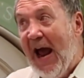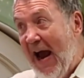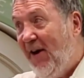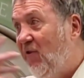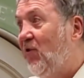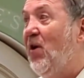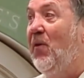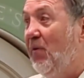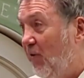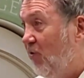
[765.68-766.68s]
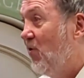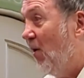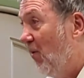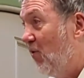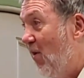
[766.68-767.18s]
taxed
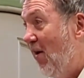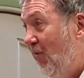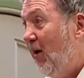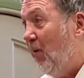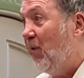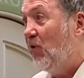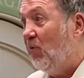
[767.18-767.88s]
this traffic.